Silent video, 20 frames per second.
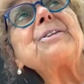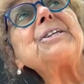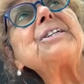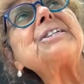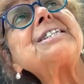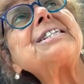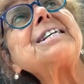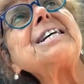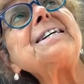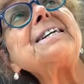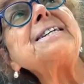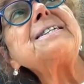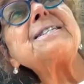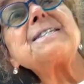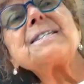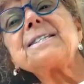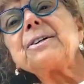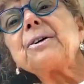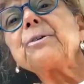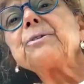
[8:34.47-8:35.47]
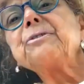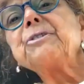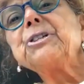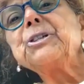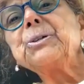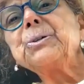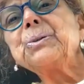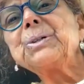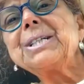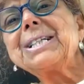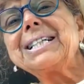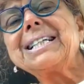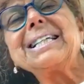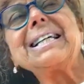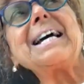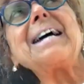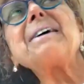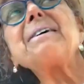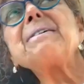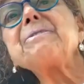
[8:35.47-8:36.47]
the taste of
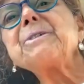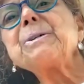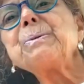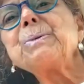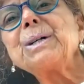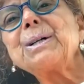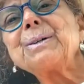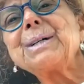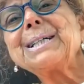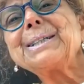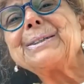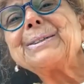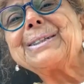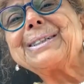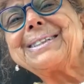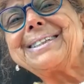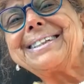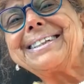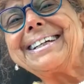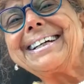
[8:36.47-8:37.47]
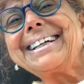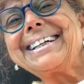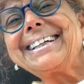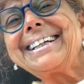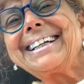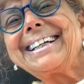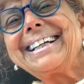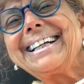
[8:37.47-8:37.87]
unity everywhere I look today.